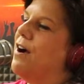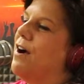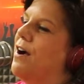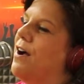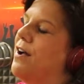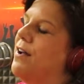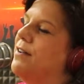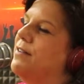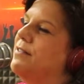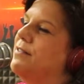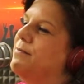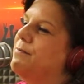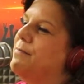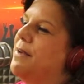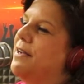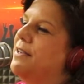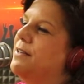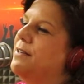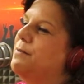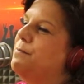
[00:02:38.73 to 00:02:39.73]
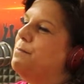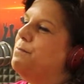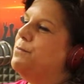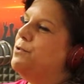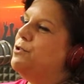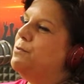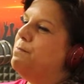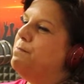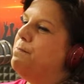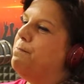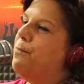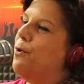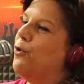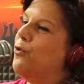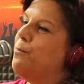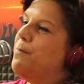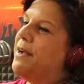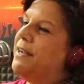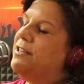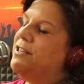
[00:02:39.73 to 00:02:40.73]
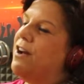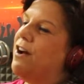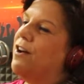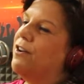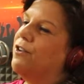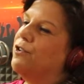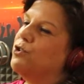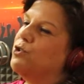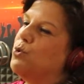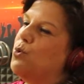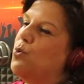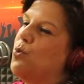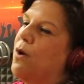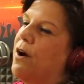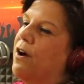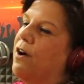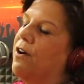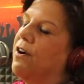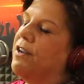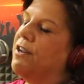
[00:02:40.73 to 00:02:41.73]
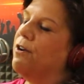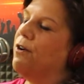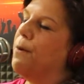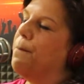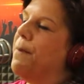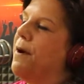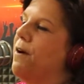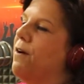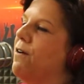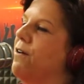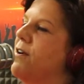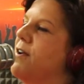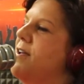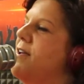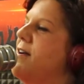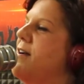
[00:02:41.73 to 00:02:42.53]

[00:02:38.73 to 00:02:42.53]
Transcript: Uh, my both my daughters, who are a year apart,